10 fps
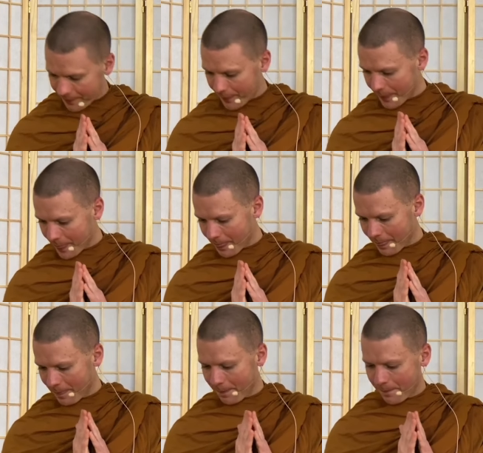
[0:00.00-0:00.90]

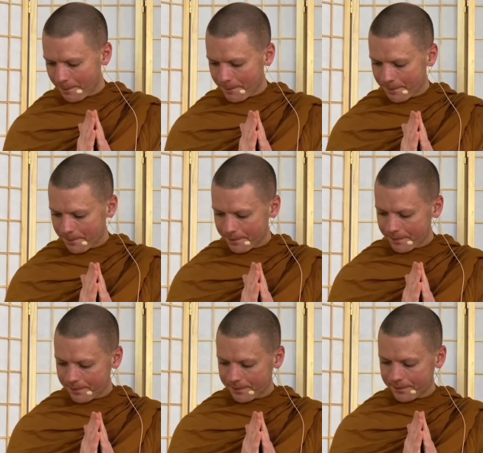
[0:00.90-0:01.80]

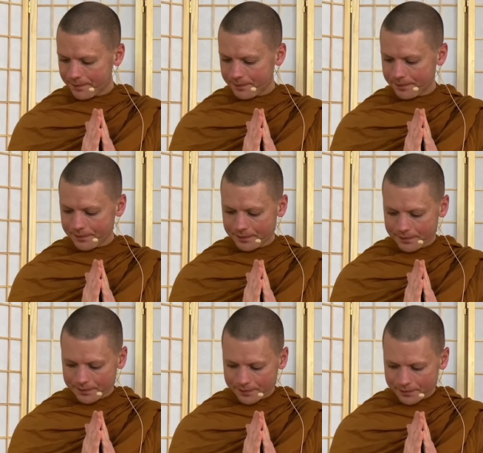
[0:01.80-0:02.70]

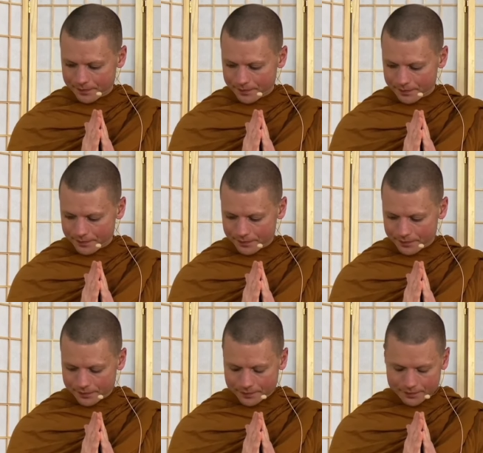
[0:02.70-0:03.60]

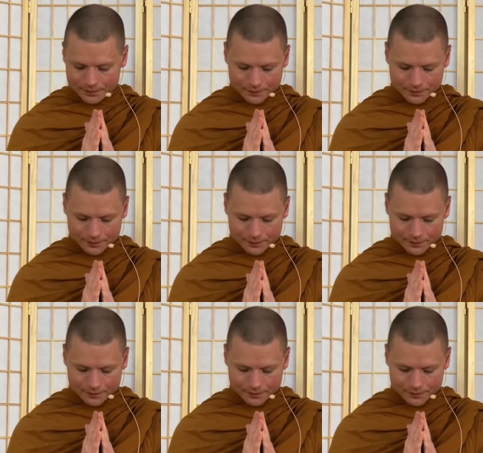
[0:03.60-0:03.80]
(silence)